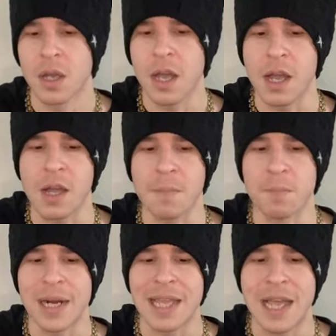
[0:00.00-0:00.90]

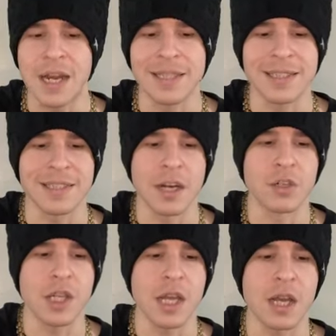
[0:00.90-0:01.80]
But again, it's this
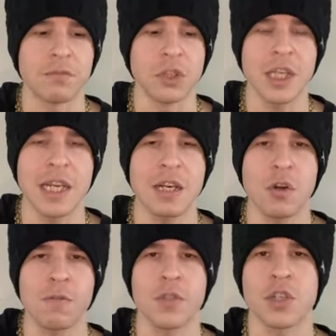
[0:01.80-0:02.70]
energy of looking
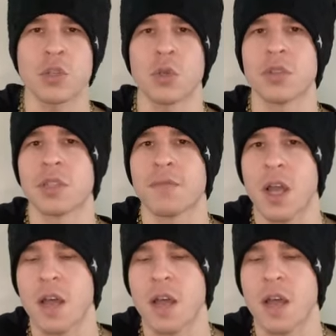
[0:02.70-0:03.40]
over the shoulders of